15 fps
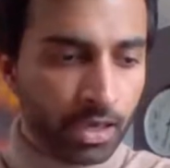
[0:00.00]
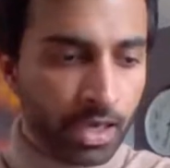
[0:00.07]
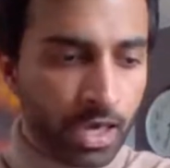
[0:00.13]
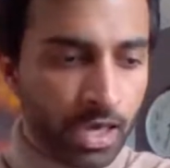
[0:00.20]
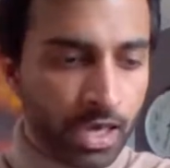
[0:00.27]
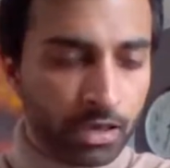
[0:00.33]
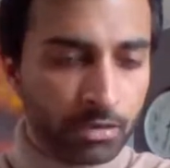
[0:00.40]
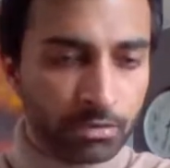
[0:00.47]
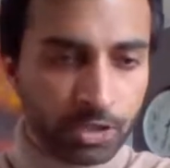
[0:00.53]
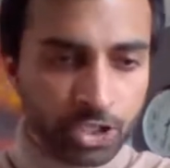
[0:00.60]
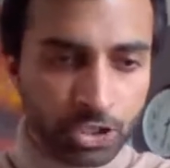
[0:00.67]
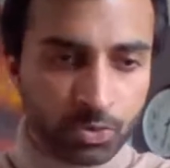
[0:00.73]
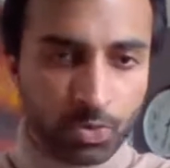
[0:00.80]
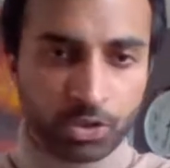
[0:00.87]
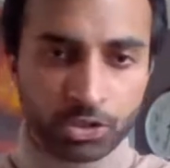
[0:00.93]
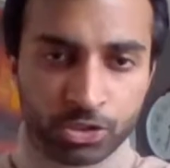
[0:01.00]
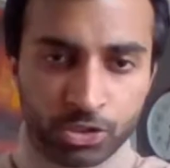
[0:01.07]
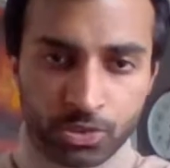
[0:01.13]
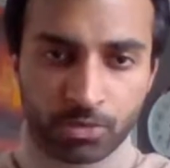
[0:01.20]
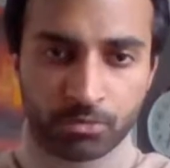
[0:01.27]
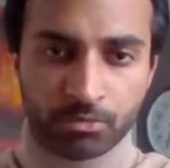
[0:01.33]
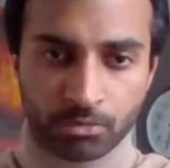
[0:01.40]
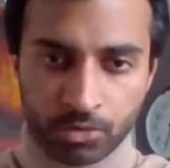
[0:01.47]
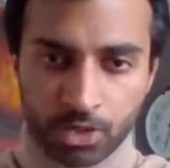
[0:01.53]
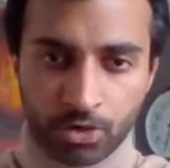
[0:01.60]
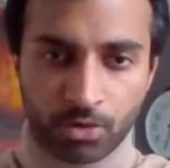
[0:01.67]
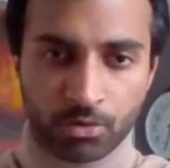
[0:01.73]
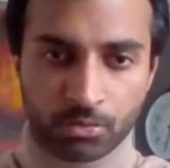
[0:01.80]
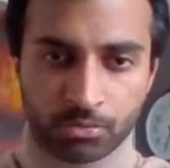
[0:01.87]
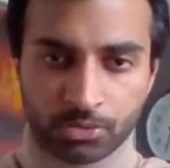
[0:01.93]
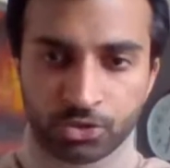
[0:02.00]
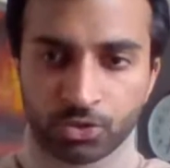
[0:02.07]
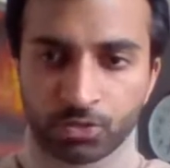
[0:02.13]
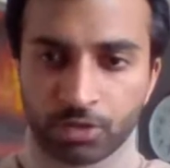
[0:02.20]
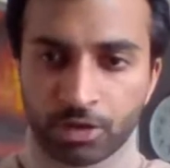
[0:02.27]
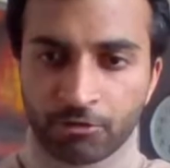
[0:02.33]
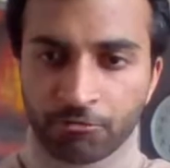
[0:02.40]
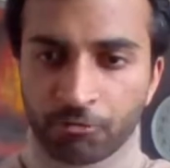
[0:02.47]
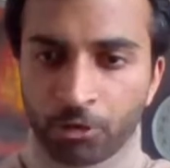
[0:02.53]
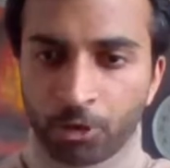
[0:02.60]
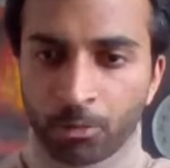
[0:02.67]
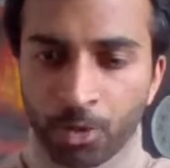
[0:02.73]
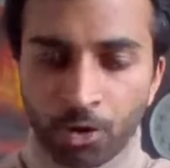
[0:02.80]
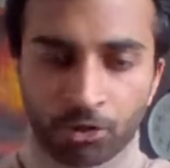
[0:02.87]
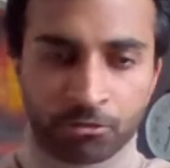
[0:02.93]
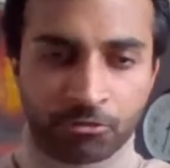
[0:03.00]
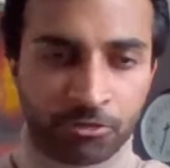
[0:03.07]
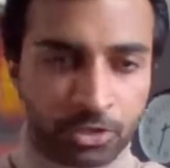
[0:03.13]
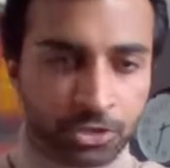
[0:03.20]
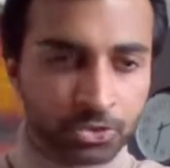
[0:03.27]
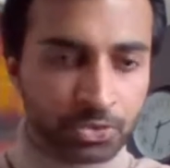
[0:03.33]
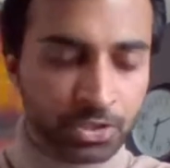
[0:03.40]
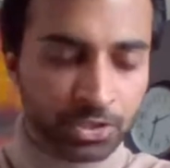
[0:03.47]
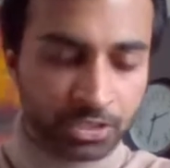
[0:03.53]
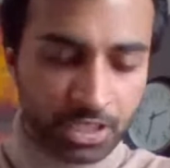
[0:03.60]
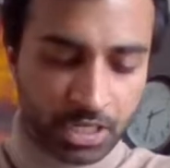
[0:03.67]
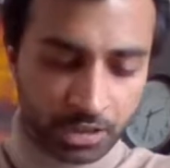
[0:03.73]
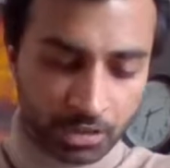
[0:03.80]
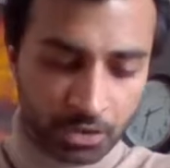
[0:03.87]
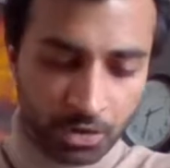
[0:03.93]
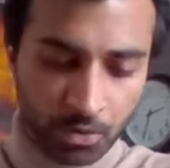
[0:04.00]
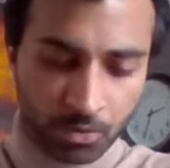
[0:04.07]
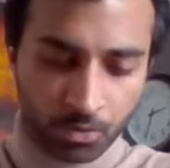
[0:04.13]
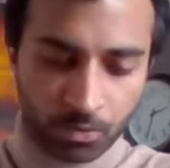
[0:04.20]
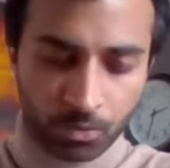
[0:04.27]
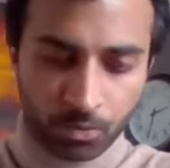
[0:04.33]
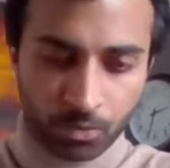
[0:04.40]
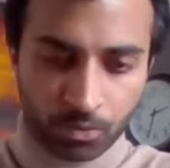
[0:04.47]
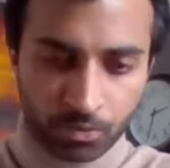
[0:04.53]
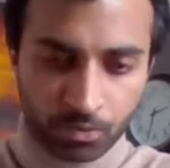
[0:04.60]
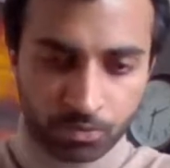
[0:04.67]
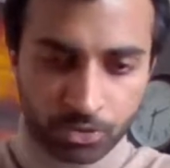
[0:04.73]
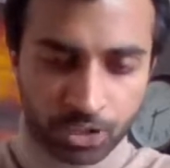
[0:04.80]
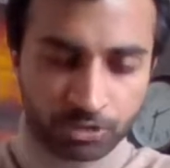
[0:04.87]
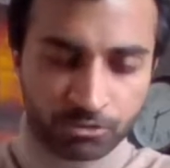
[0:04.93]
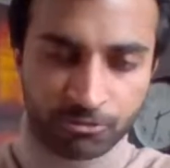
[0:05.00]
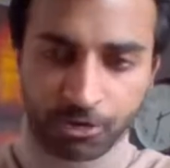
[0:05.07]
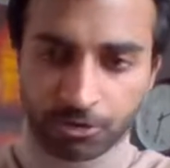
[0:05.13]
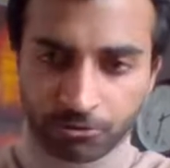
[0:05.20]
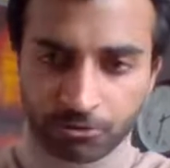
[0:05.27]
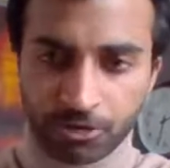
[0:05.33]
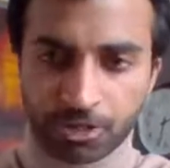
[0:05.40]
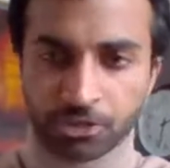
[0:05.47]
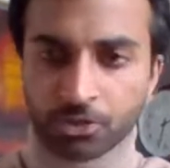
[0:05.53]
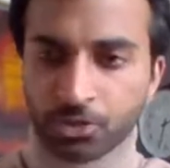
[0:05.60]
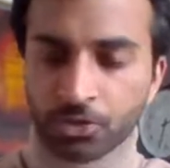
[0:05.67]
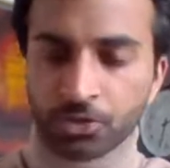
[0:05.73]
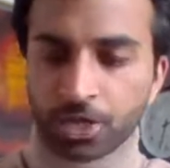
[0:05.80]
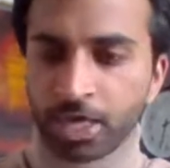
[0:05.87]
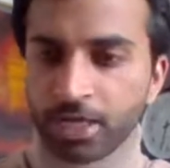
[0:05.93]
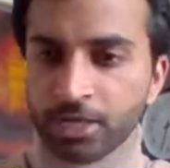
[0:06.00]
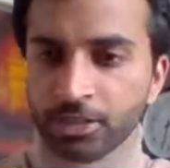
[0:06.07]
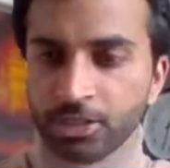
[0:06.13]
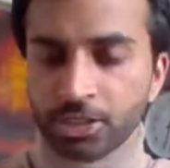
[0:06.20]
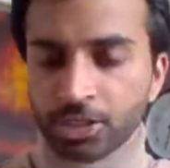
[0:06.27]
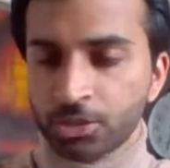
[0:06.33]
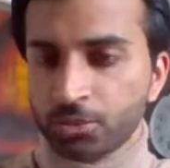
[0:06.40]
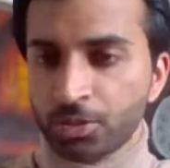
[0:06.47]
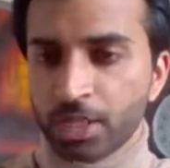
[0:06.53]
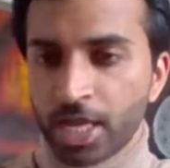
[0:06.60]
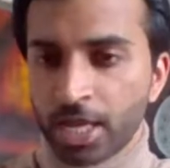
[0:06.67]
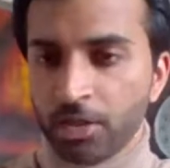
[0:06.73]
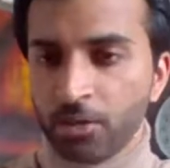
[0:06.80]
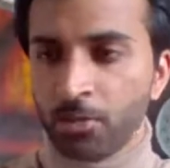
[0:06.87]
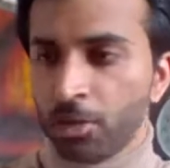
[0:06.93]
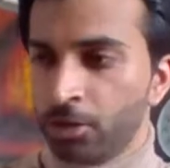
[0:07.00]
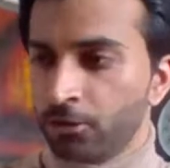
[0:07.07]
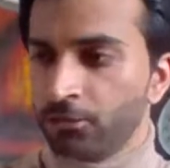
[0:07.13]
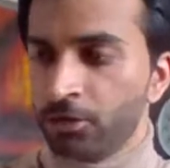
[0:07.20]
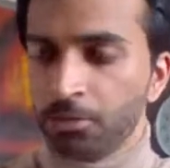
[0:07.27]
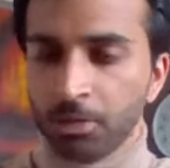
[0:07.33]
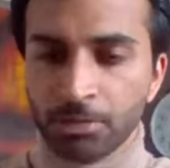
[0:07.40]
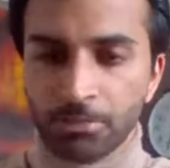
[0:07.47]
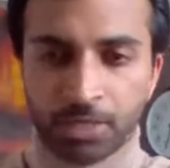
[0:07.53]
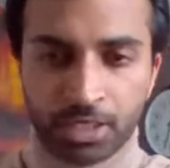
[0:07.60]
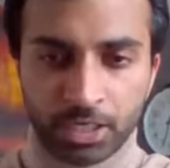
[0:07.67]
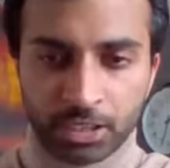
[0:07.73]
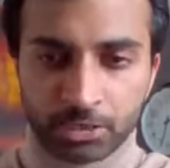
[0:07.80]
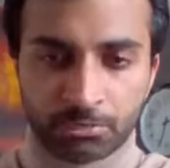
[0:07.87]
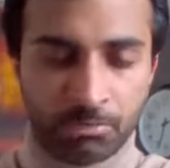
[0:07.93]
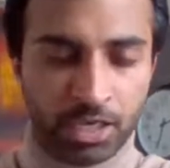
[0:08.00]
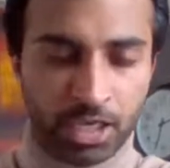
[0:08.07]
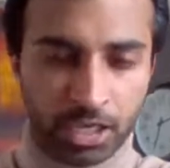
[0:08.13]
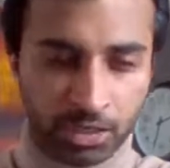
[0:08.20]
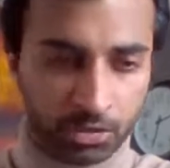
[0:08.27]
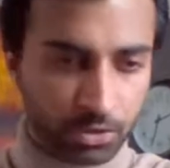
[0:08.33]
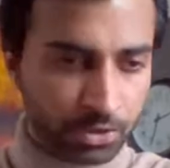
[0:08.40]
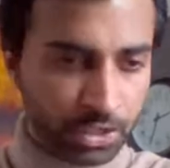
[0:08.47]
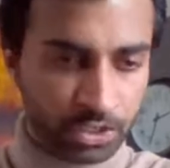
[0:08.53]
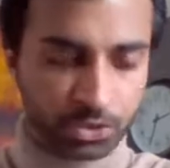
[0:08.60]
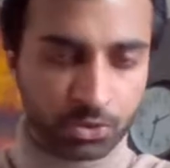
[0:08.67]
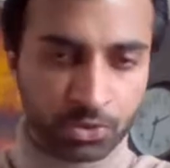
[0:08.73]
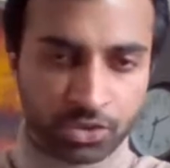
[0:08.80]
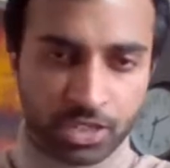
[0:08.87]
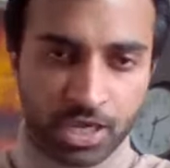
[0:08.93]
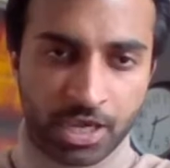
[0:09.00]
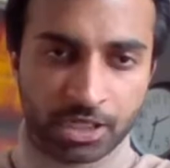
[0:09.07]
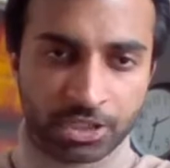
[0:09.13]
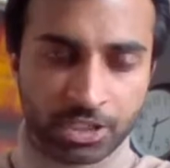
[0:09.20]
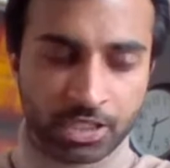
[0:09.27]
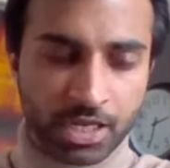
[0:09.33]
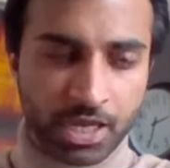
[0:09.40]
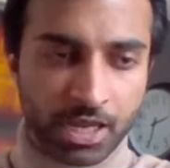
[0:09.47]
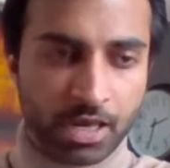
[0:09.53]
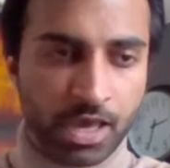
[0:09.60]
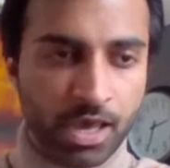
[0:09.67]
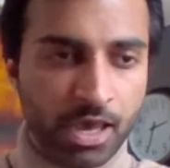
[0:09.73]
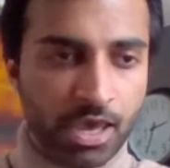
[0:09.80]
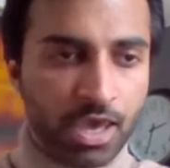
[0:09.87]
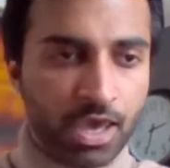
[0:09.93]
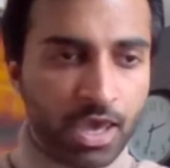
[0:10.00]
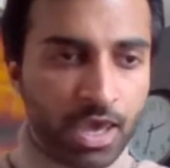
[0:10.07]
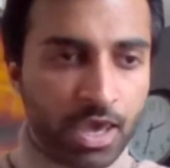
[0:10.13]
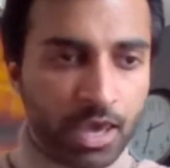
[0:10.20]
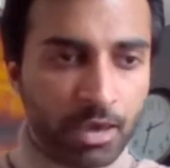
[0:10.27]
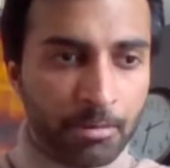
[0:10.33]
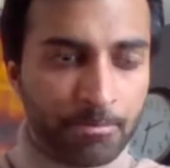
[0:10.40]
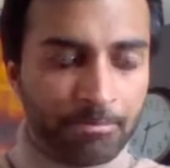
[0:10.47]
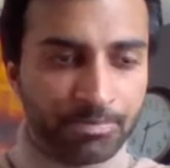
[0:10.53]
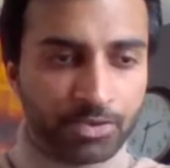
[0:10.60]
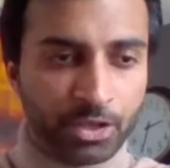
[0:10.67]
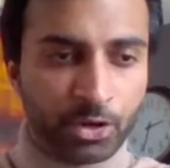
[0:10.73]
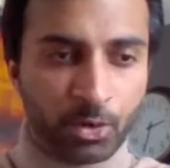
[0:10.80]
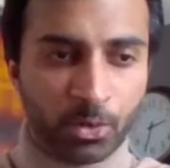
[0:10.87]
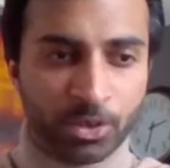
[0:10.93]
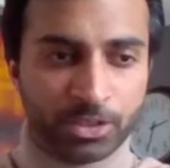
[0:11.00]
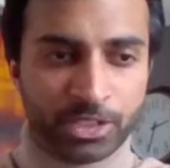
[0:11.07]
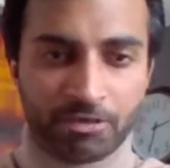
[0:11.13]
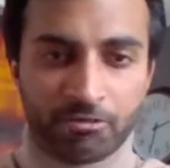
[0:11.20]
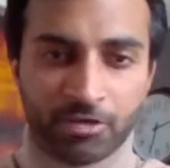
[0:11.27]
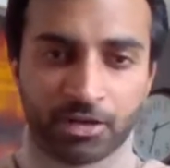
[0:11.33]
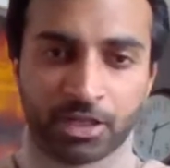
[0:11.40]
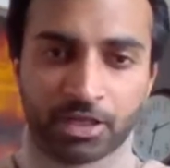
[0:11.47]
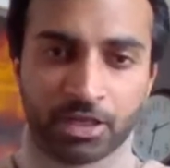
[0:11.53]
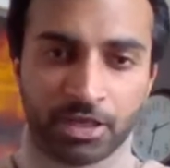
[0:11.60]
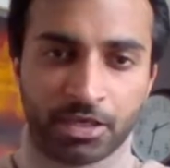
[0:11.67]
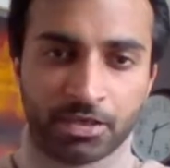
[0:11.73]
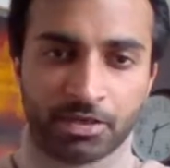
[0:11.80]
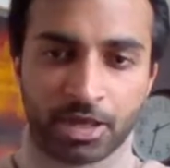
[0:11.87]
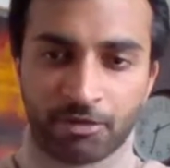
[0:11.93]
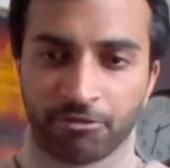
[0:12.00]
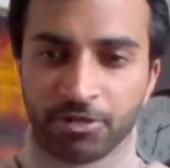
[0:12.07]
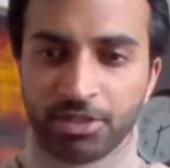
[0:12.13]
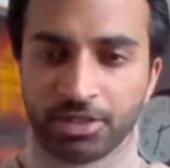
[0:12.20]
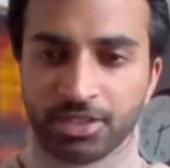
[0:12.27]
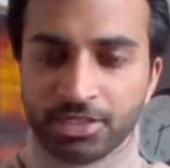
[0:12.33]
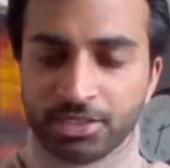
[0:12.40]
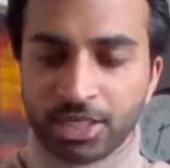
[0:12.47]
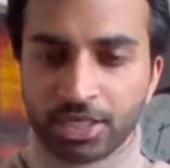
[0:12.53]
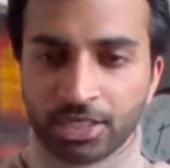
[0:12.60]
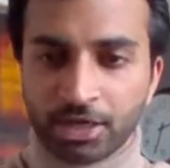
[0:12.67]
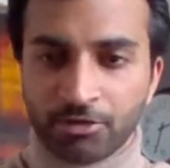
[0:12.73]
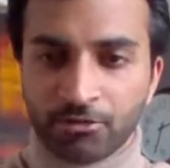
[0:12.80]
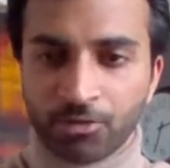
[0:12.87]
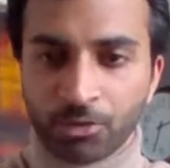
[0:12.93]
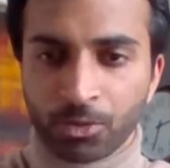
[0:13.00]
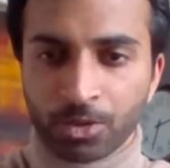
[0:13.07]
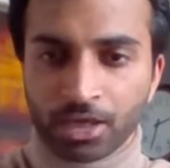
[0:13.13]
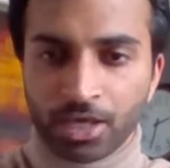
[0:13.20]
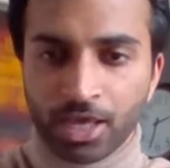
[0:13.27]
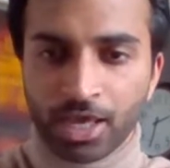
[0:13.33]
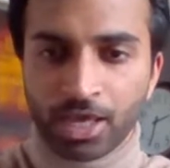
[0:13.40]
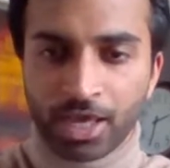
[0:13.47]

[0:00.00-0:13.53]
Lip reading: I just want to inform all of our students that just feel free to get in touch with any one of the VPs, me or the association, and we'll definitely take that forward.